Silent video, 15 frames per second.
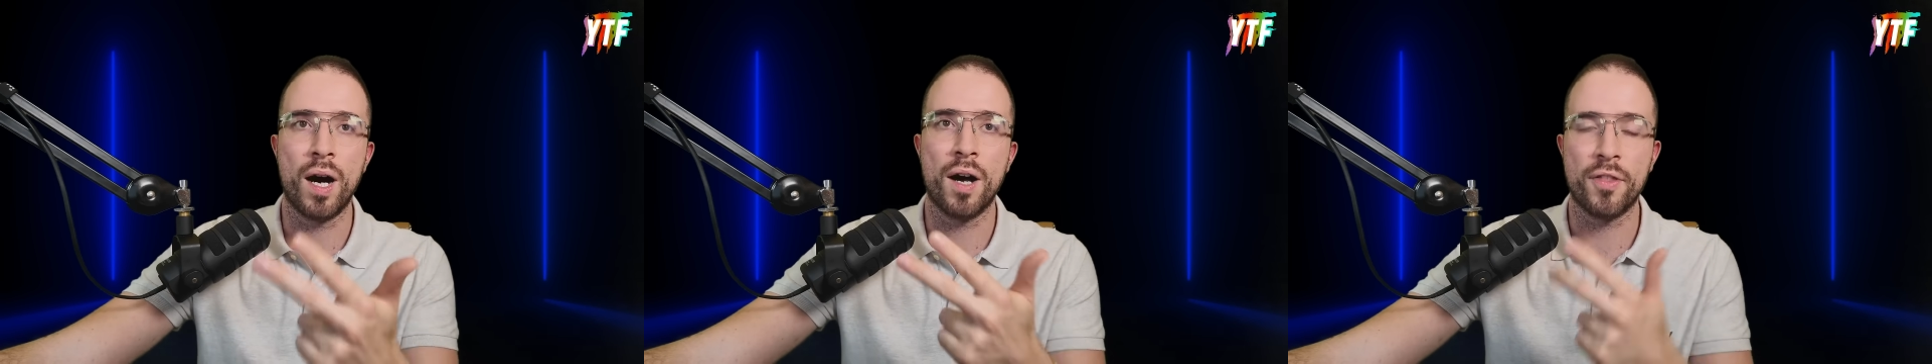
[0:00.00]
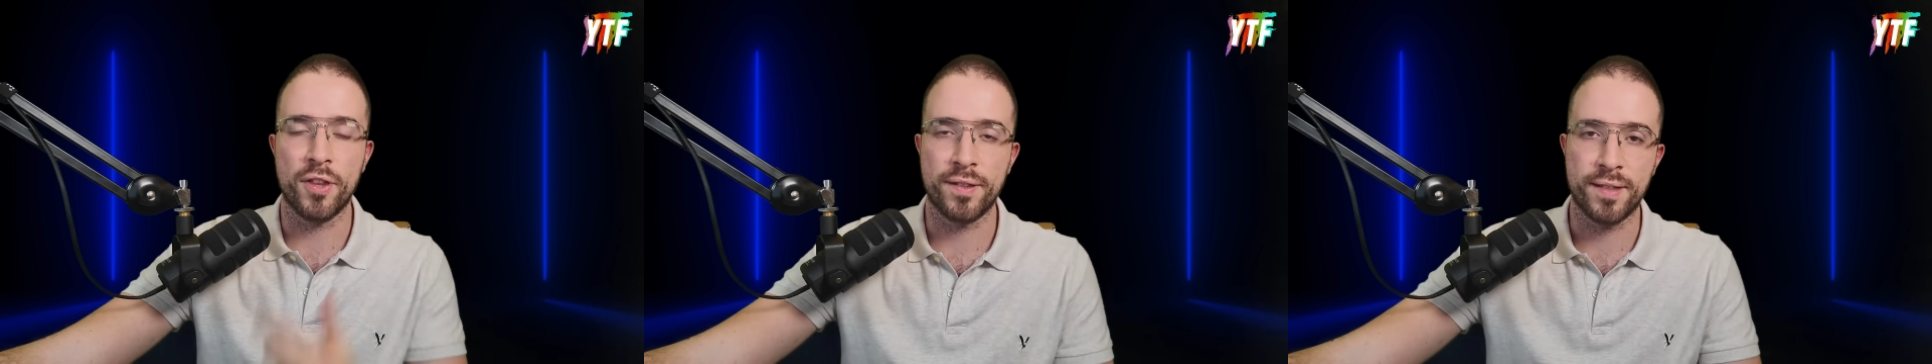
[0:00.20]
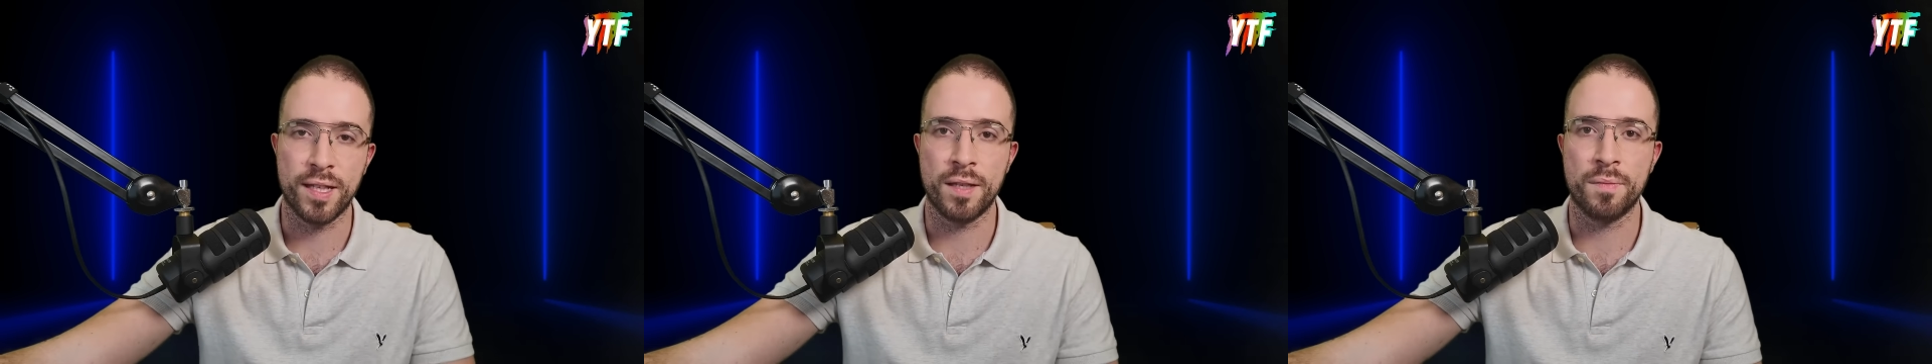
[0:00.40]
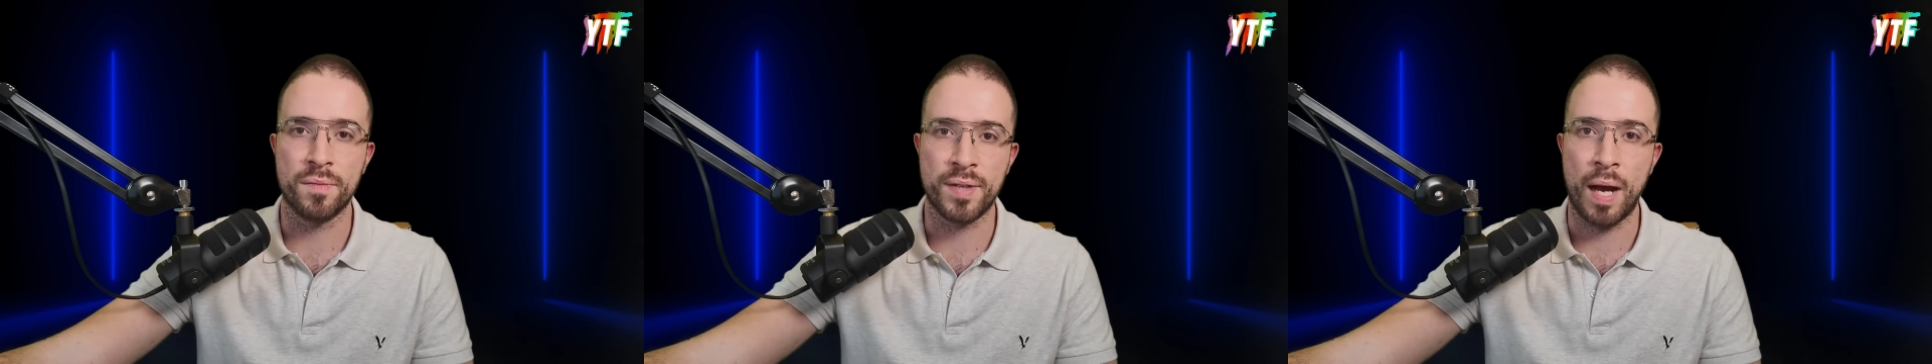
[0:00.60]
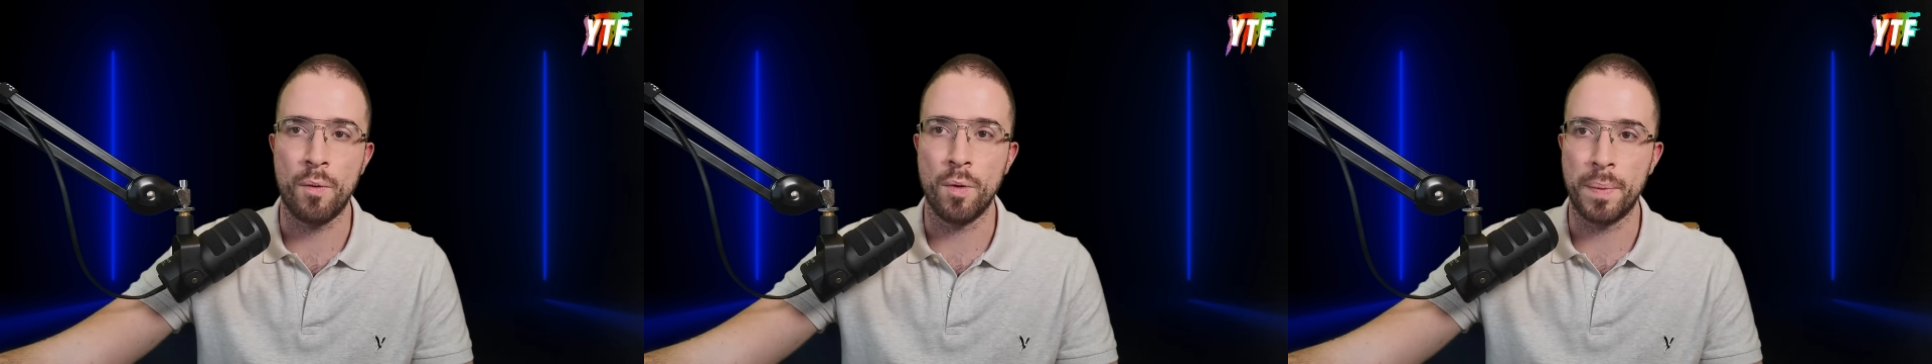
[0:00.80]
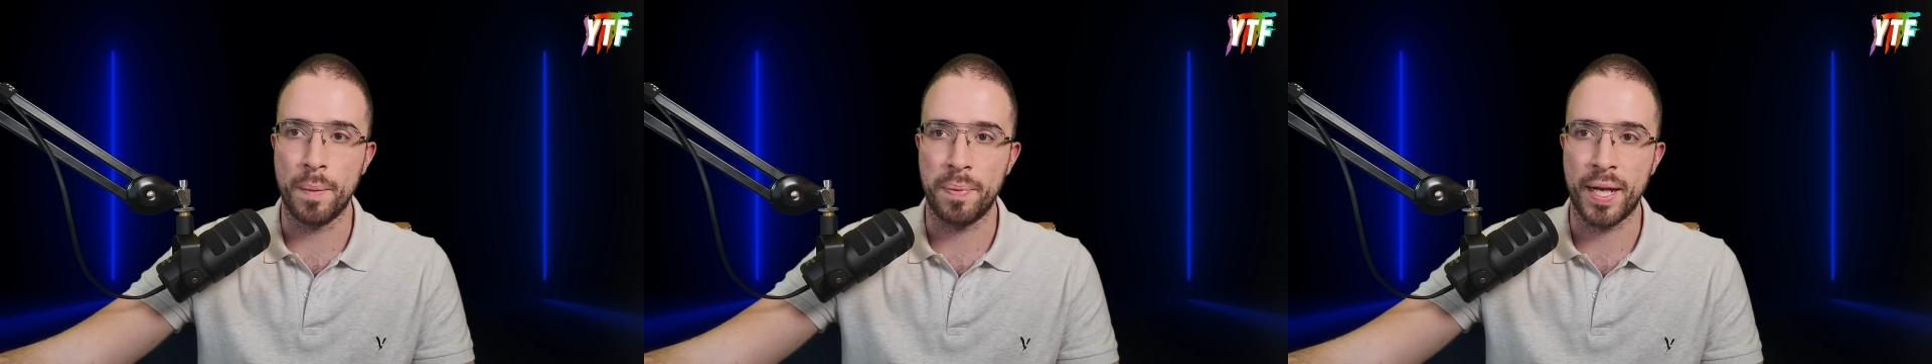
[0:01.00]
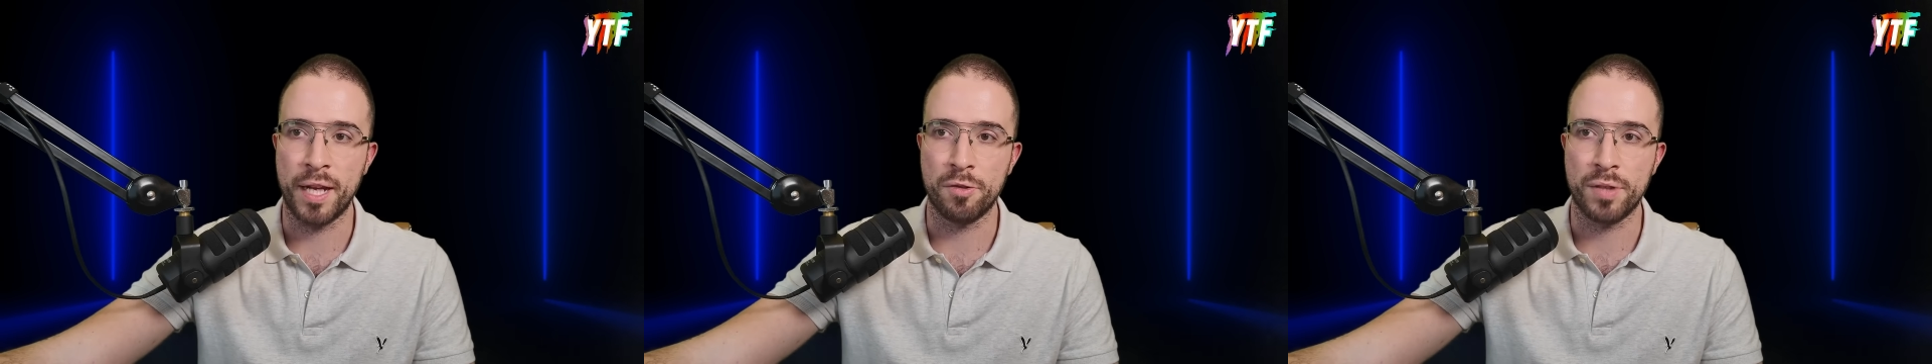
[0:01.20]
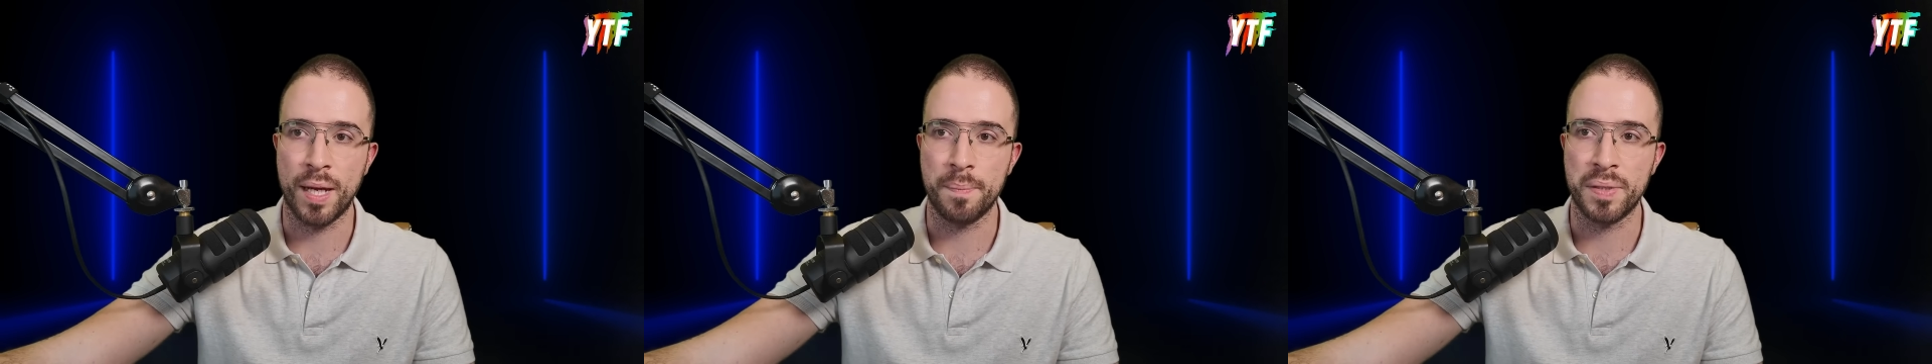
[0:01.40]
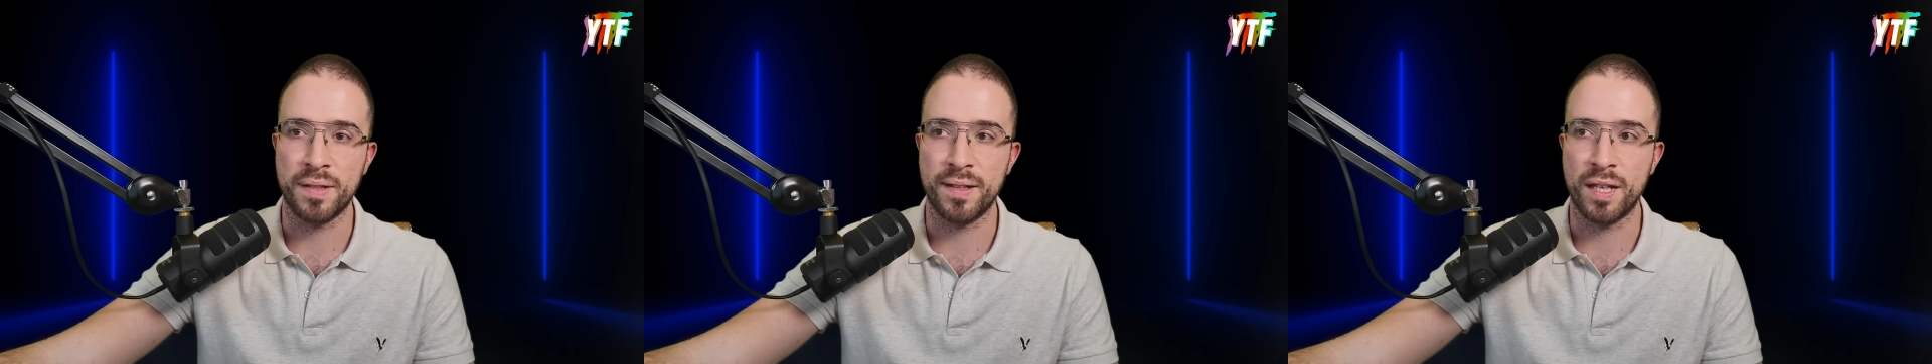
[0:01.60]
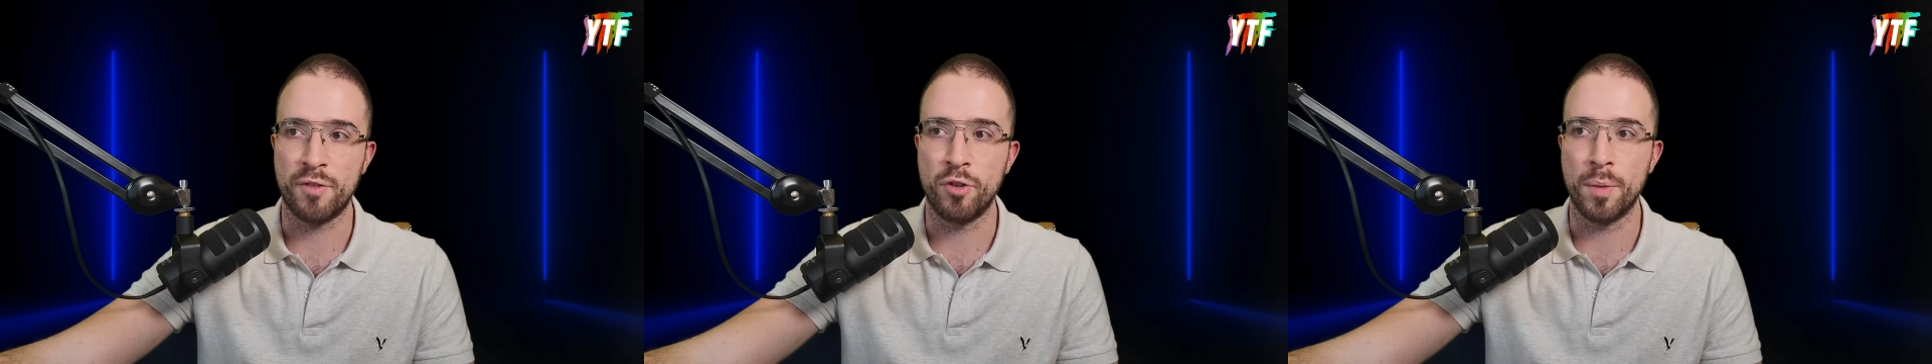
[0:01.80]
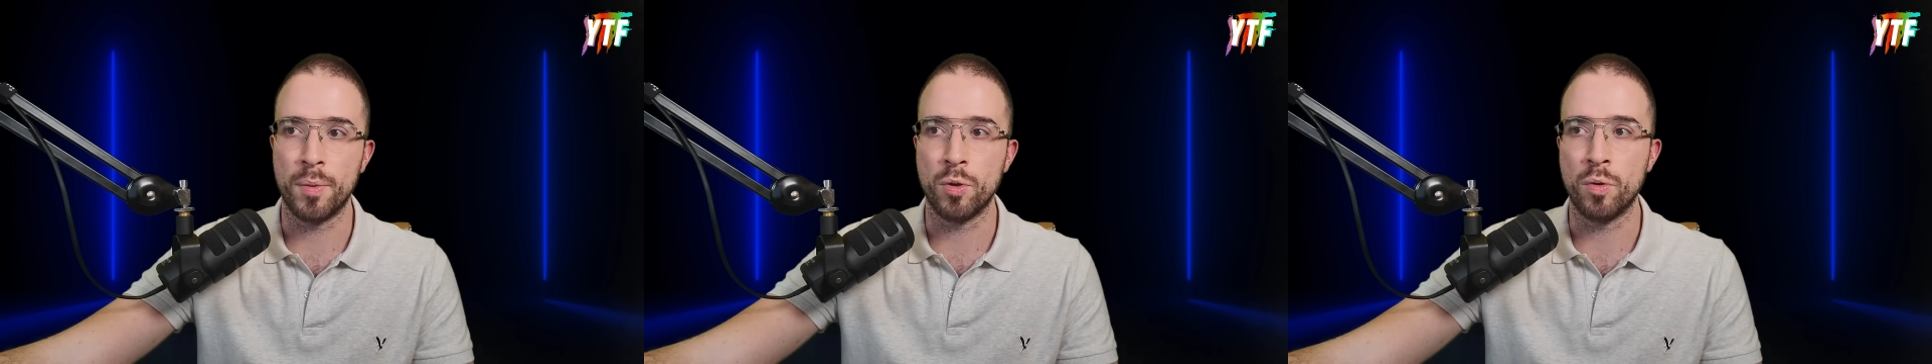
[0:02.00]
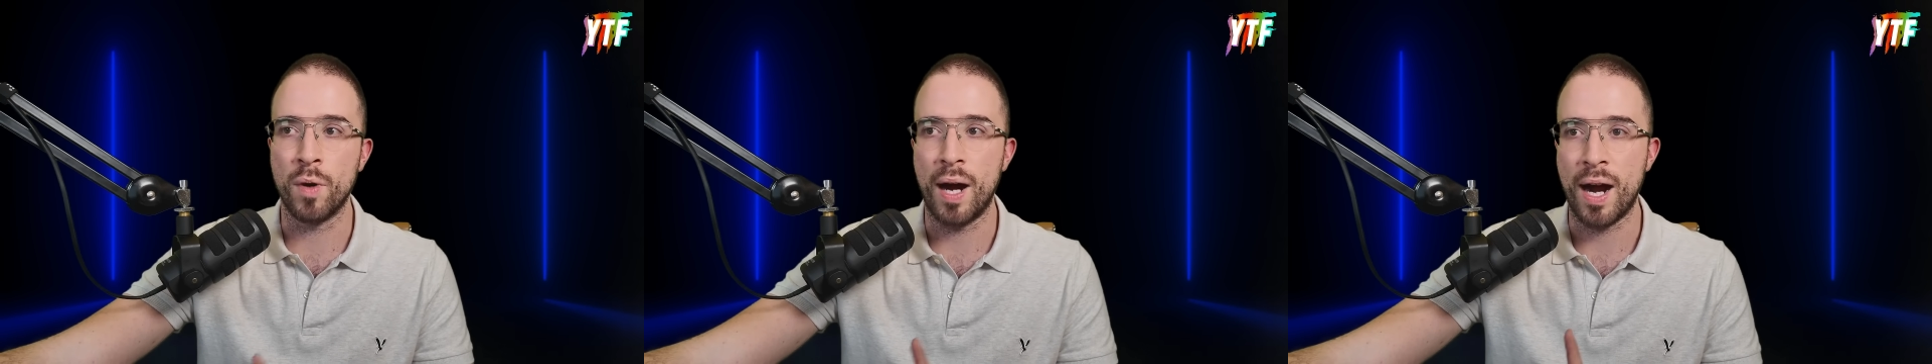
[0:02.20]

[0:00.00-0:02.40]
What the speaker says: are the teams that will be playing Champions League football.